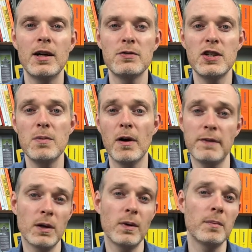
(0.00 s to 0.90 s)
And obviously you
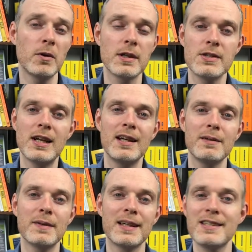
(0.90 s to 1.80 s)
might think, well, I'm not going to sell
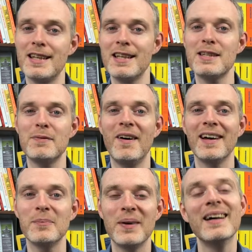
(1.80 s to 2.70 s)
anything. So then that's
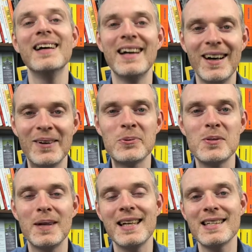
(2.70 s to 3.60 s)
fine. But
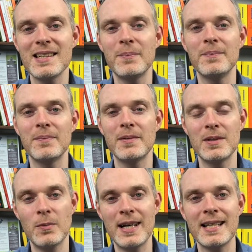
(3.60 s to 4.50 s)
ultimately, it's somewhere
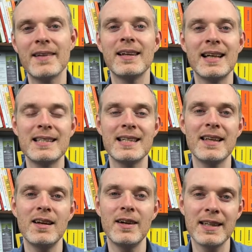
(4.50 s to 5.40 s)
later
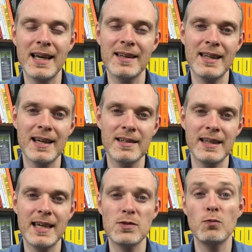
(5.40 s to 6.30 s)
down the line
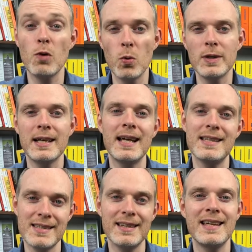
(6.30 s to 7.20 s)
that gets rolled in,
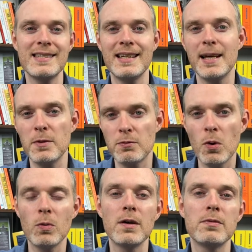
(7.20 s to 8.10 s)
hence the name of
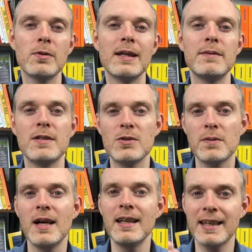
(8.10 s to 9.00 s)
rollover relief. It's
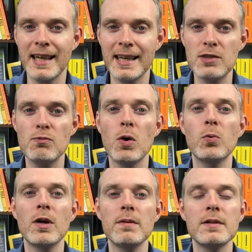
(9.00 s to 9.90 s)
sort of the gain gets
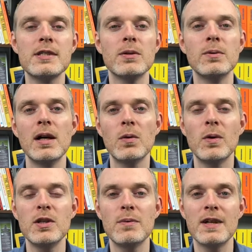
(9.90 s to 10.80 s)
rolled over till
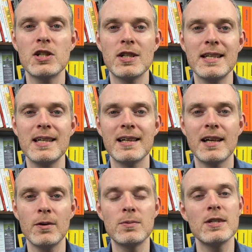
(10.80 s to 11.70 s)
when you eventually
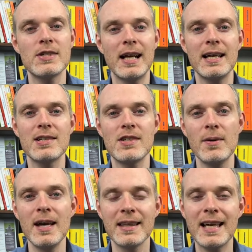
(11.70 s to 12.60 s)
go to sell it.
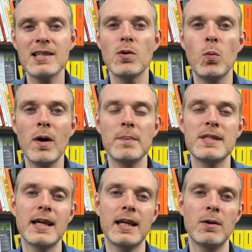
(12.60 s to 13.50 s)
So that's one
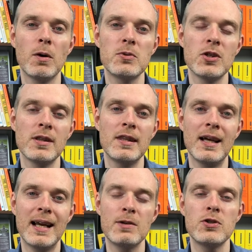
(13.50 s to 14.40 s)
particular option
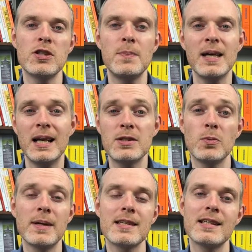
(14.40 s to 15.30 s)
that allows you to be a
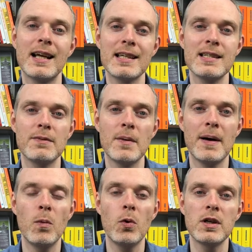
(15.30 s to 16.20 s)
little bit selective
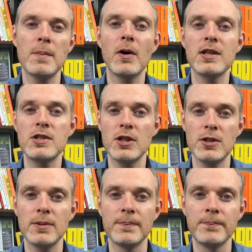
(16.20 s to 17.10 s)
about what you might
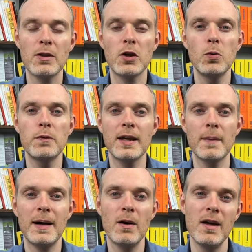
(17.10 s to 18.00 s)
do. Now, the cool
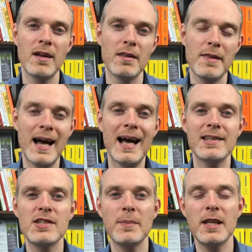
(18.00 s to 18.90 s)
thing about that
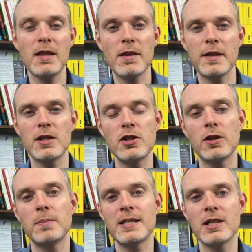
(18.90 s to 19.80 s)
and some of the other things
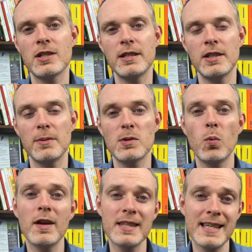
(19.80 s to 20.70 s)
you could potentially do is
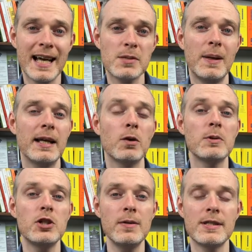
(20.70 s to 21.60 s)
one of the tax planning
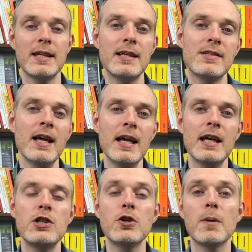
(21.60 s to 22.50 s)
opportunities
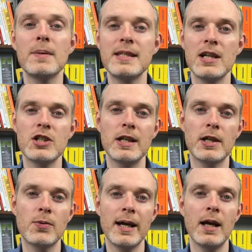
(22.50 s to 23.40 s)
is you can
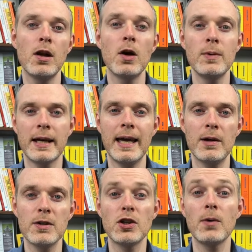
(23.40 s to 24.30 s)
potentially create a loan
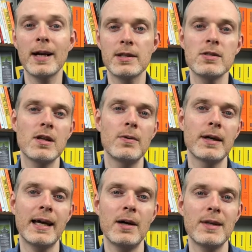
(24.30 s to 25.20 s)
account, a director's
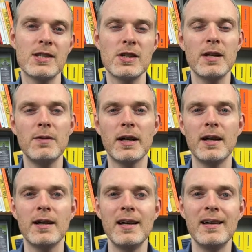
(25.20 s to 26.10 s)
loan account. That's kind of
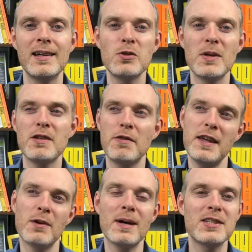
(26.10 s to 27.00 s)
like it's almost a
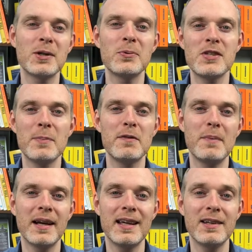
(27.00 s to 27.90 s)
theoretical sum
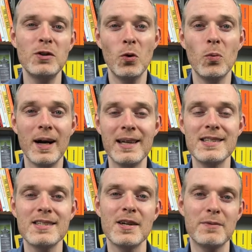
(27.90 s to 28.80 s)
of money. Not
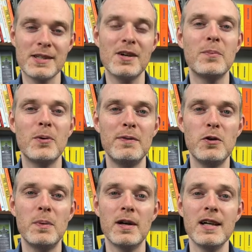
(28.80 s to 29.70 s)
always. So for example,
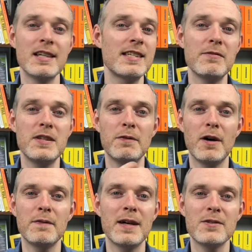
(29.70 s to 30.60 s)
if you put
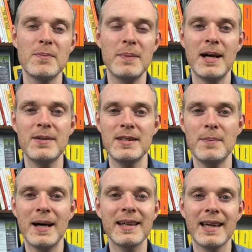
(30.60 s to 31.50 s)
£75,000
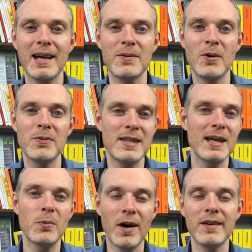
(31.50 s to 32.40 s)
in your bank account on
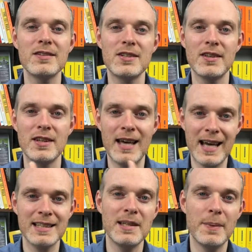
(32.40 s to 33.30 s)
day one that you
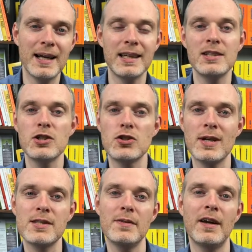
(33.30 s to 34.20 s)
had in the bank and just
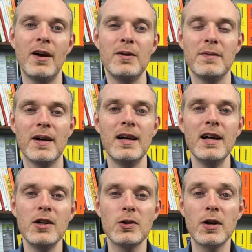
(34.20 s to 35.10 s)
transferred it over,
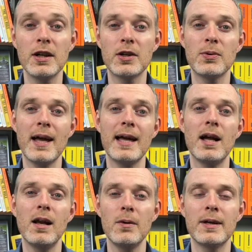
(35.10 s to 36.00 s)
you're going to
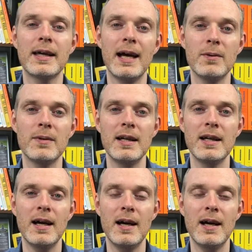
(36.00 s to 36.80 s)
create a loan account.